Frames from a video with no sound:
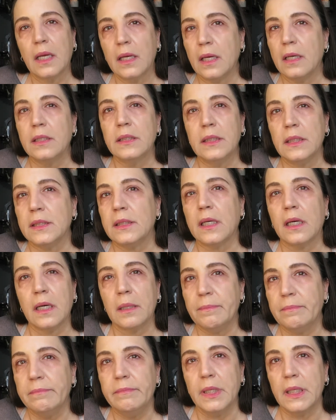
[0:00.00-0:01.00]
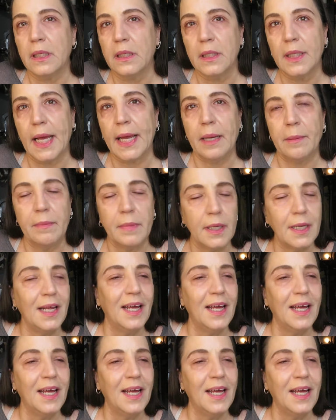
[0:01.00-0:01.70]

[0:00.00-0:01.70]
Guilt is our middle name.